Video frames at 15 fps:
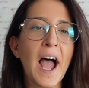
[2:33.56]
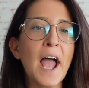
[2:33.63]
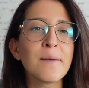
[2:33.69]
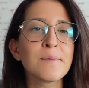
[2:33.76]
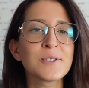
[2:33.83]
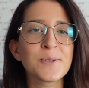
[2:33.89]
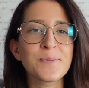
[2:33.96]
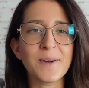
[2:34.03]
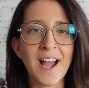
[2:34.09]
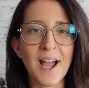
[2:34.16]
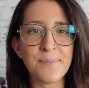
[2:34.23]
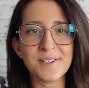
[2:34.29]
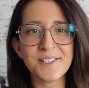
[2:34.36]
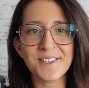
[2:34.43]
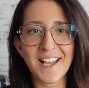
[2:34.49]
I'm super
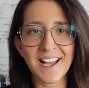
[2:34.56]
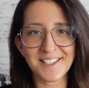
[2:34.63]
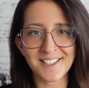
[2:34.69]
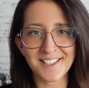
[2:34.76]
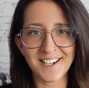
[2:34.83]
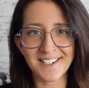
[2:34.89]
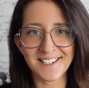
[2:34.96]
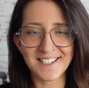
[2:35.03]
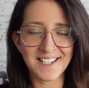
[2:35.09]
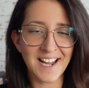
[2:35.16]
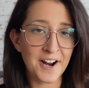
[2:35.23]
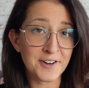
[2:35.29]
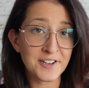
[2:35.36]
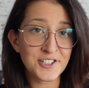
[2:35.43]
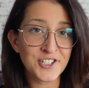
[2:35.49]
happy to get started,
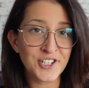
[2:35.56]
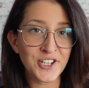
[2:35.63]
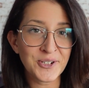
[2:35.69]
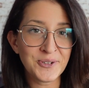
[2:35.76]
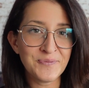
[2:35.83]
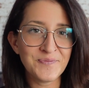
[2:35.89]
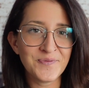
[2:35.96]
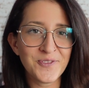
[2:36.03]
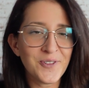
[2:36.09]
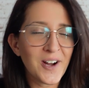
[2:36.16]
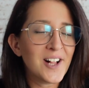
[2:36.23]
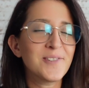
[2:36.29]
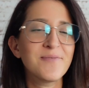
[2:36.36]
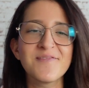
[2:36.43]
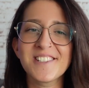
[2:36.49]
aren't you?
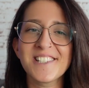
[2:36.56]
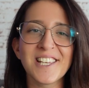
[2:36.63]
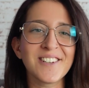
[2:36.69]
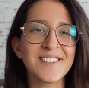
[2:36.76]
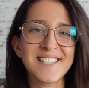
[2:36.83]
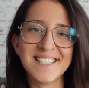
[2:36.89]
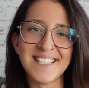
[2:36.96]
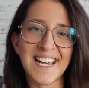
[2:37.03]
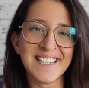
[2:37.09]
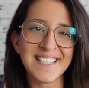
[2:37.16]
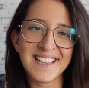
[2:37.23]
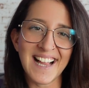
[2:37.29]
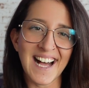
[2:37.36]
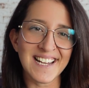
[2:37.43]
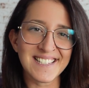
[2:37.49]
Well, see you inside
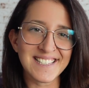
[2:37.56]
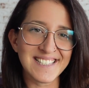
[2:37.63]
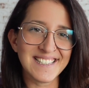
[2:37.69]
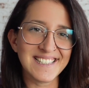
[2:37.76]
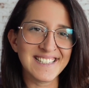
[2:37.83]
the class.